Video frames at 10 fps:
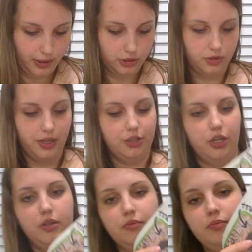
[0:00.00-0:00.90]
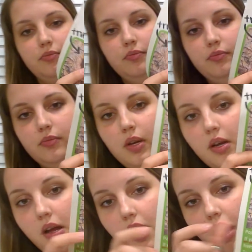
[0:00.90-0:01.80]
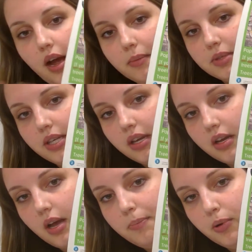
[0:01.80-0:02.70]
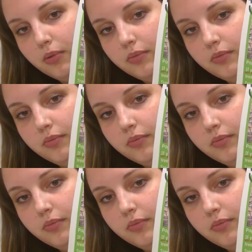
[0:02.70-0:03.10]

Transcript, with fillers: punctuation. I'm seeing a couple.